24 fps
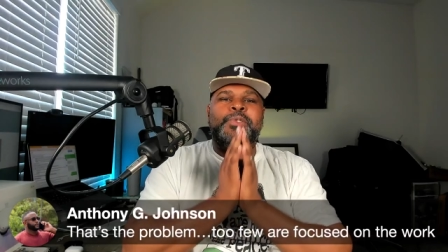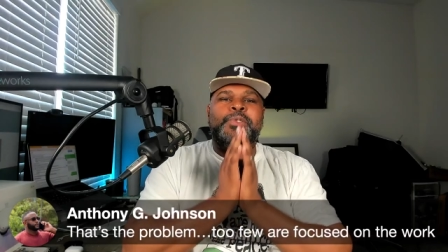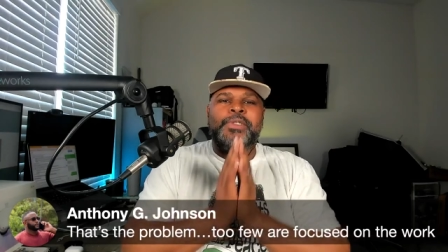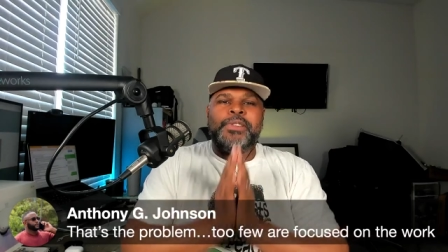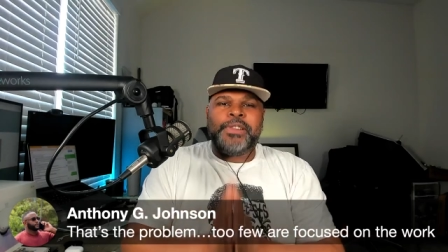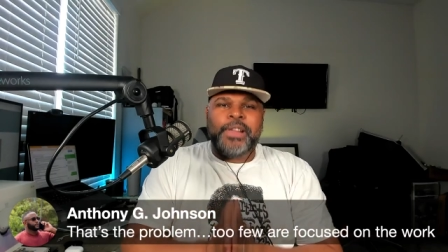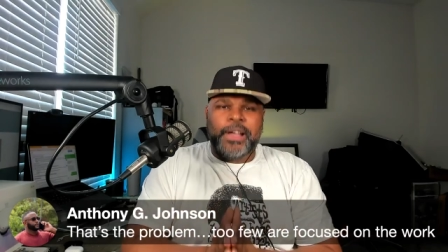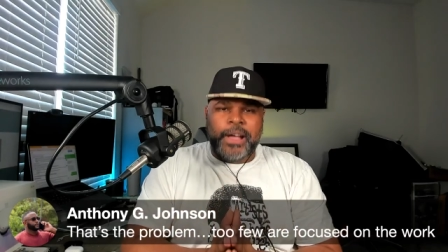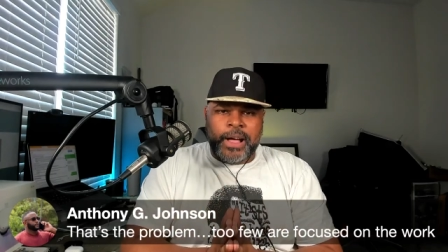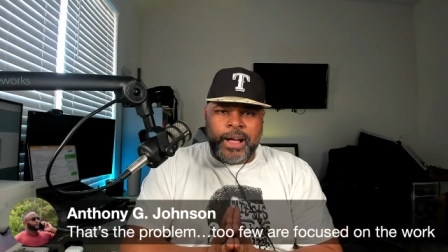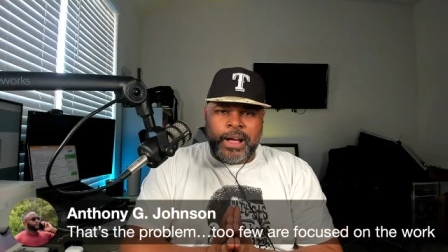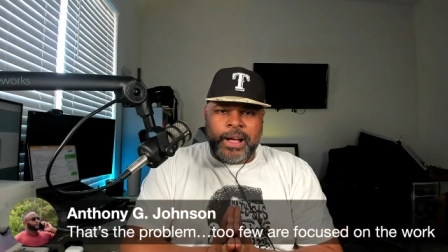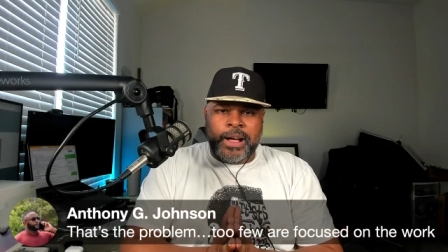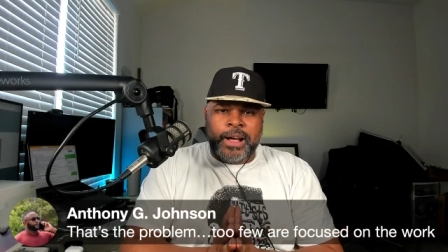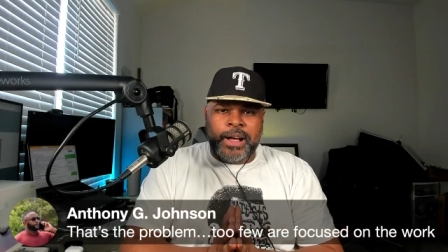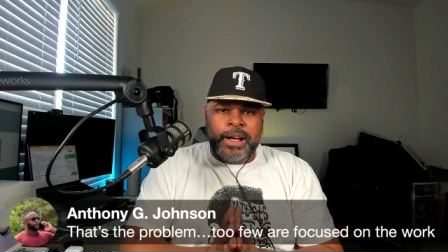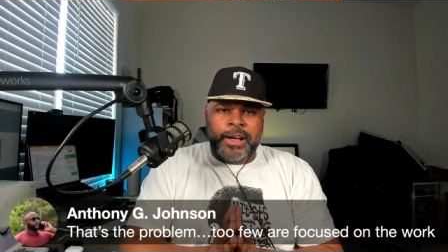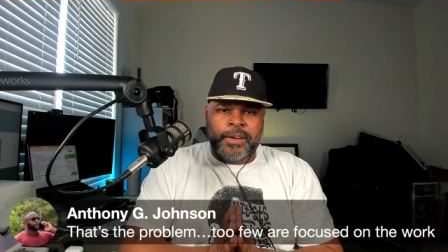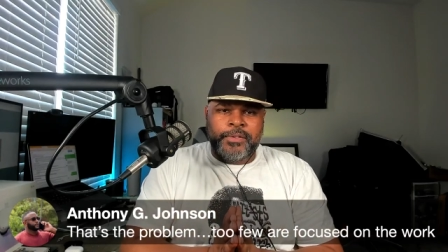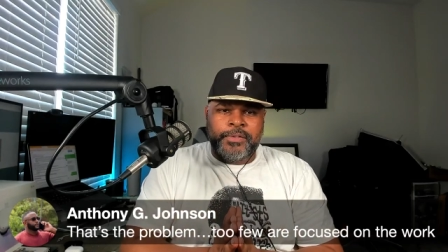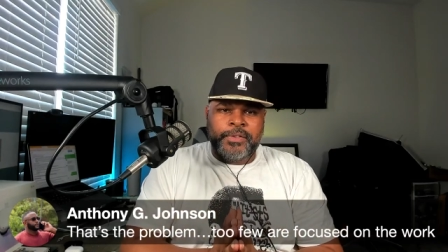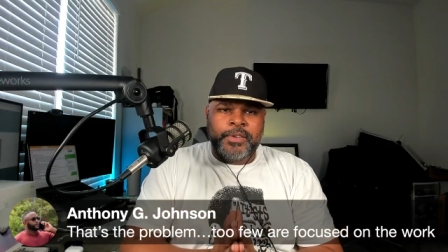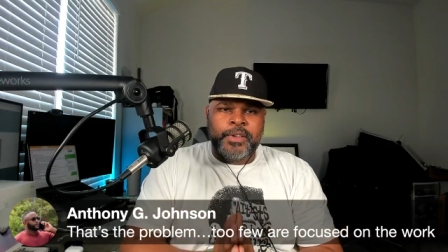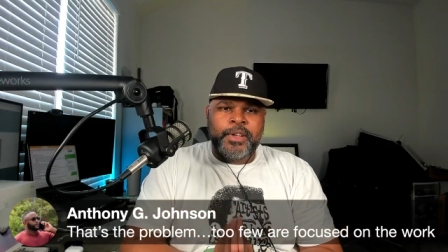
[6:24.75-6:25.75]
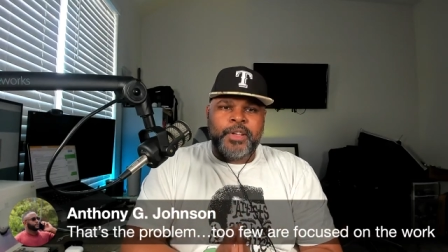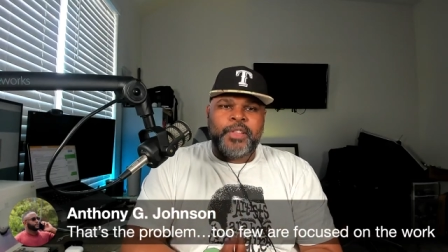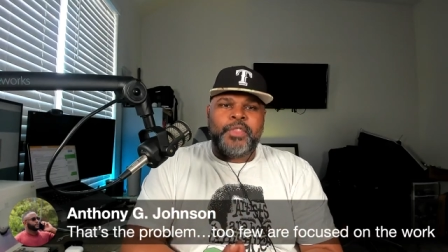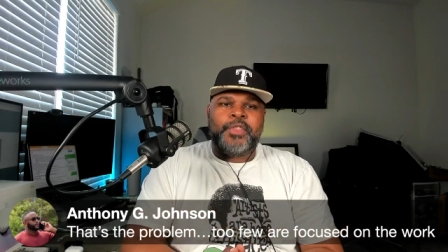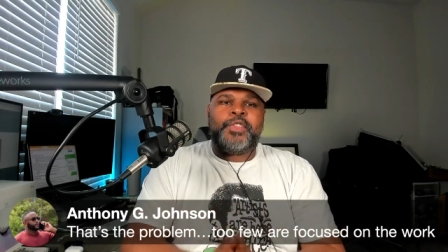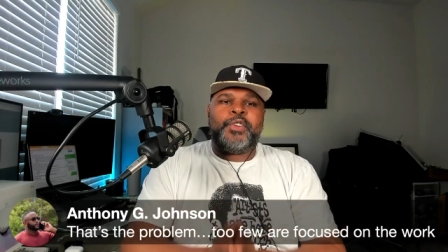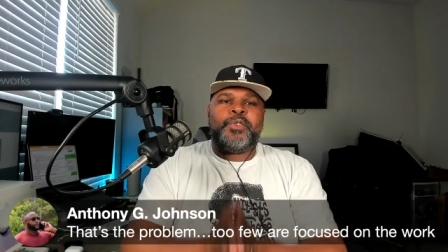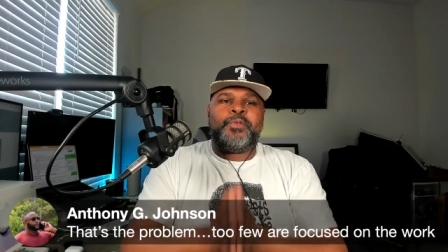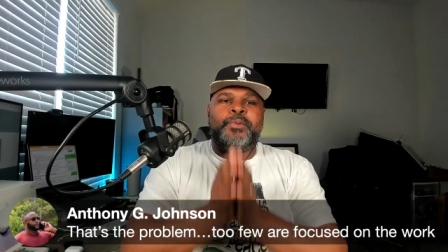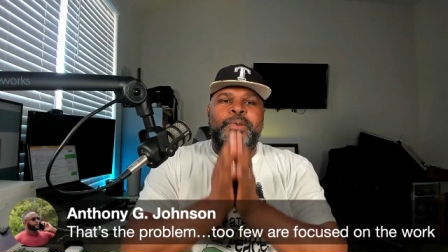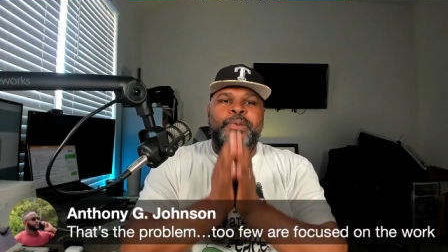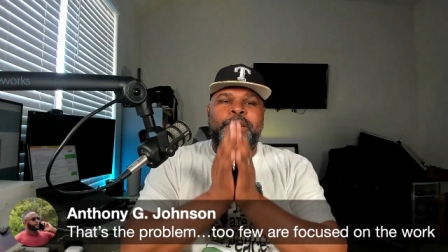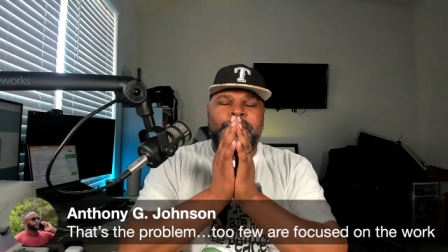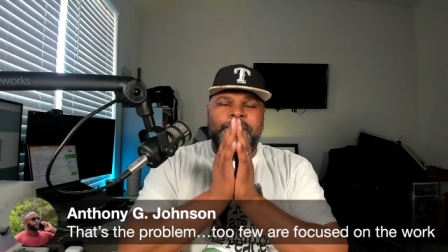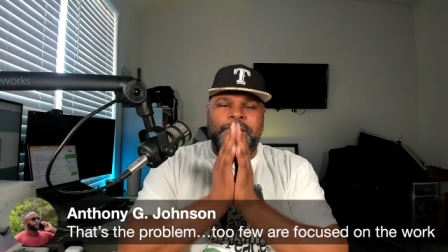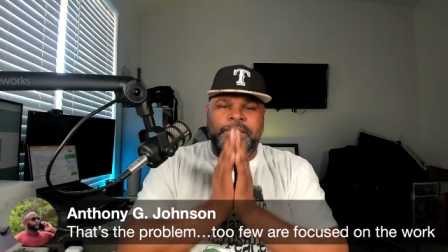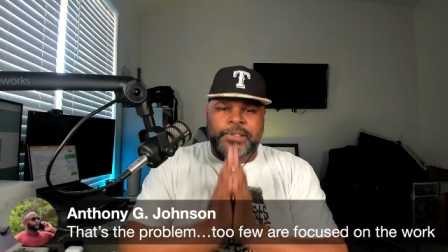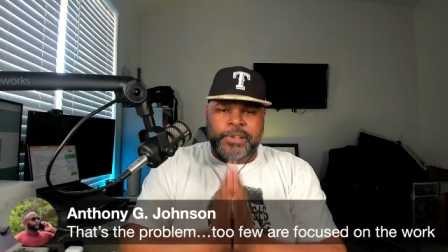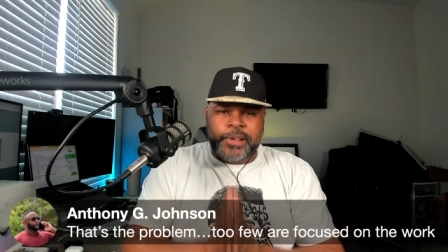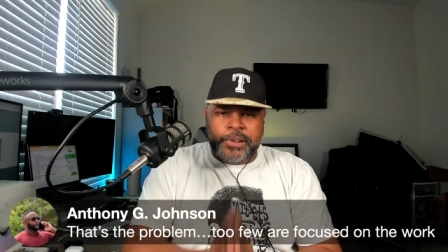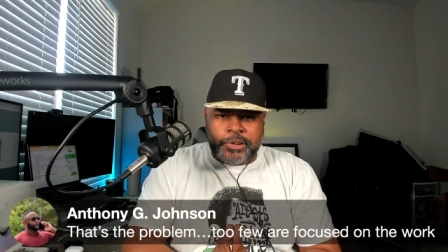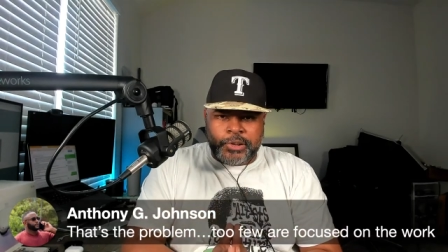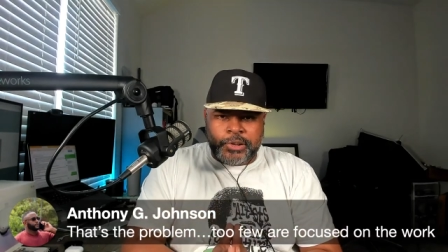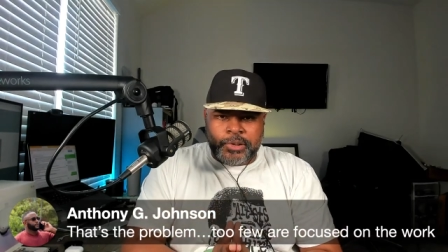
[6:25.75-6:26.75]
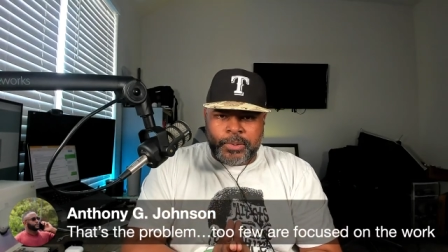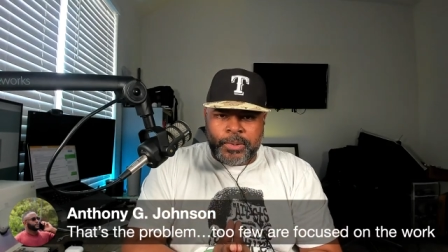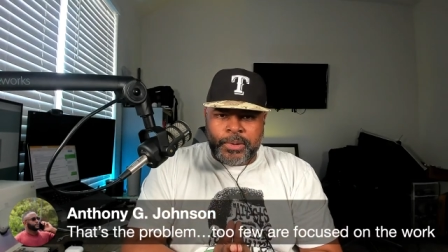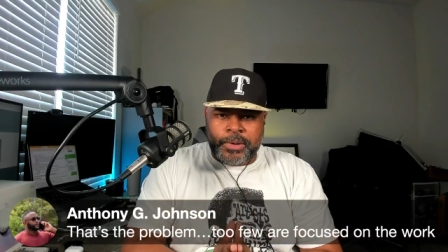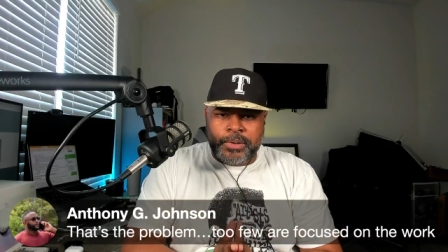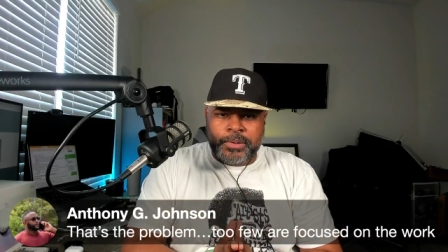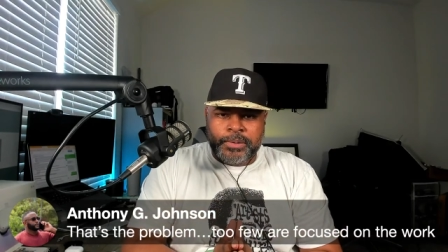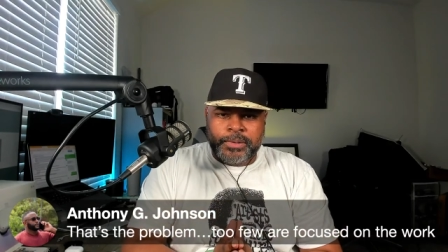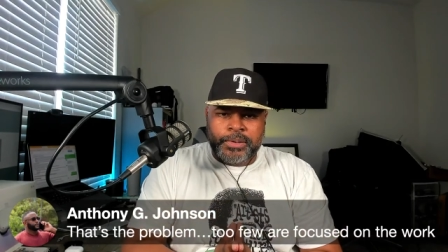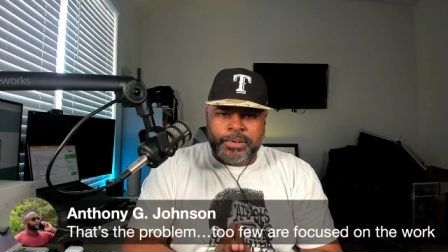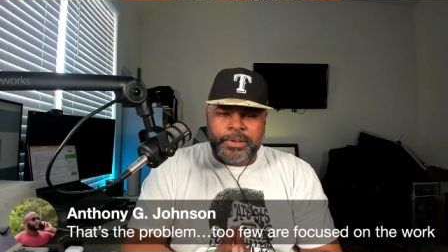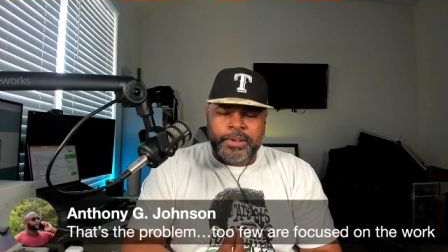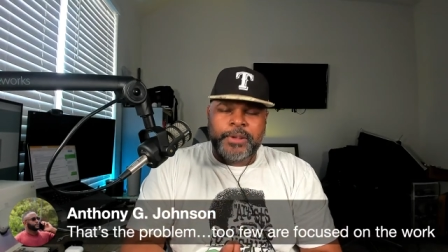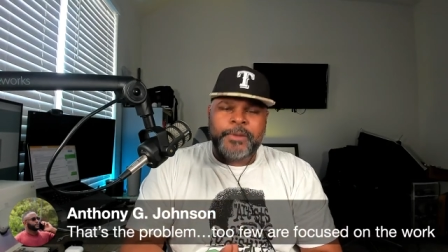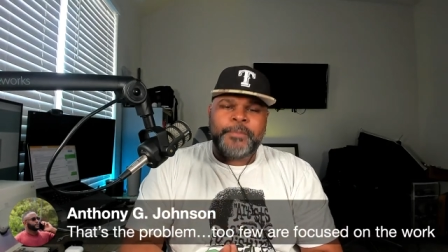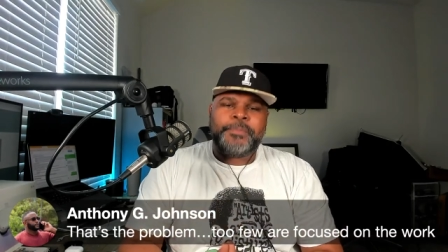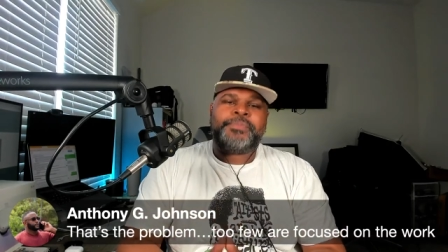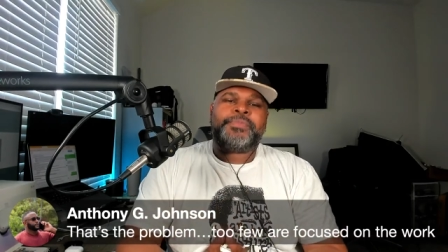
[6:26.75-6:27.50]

love the residuals